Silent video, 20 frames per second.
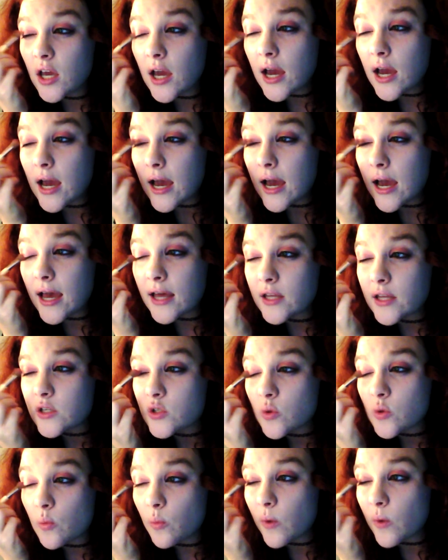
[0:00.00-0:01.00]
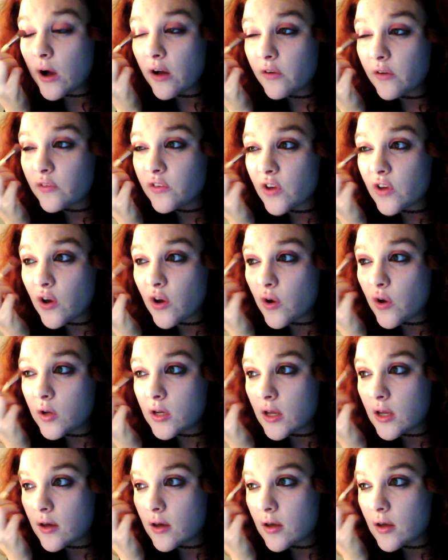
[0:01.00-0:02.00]
and well-known
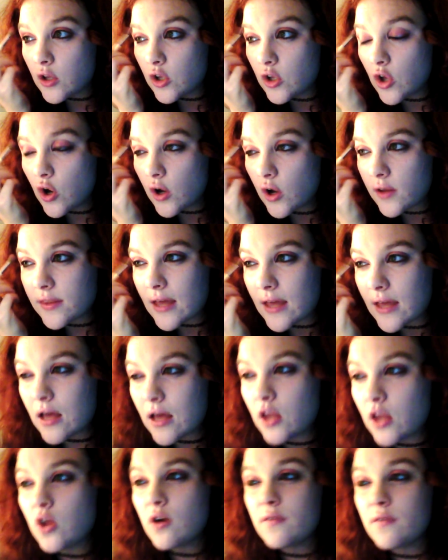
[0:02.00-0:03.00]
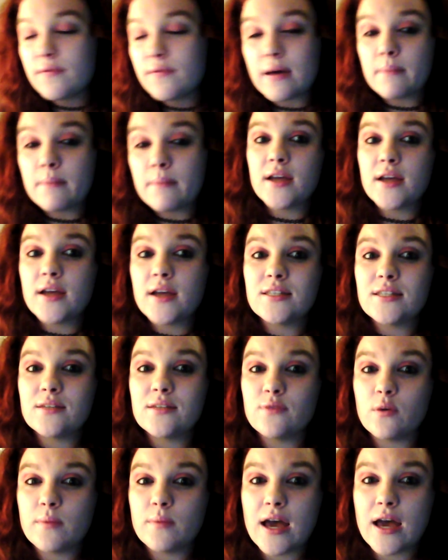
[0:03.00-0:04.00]
look that a lot of vampires in the film
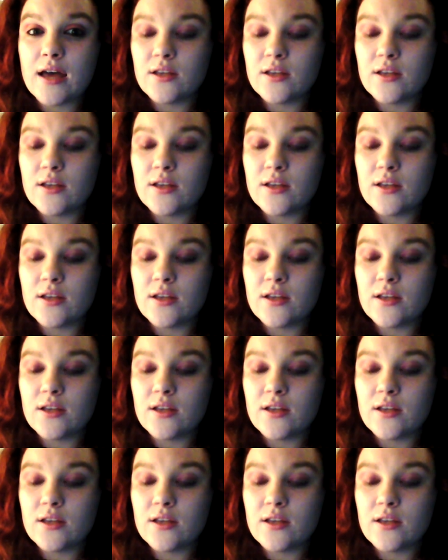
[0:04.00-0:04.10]
has.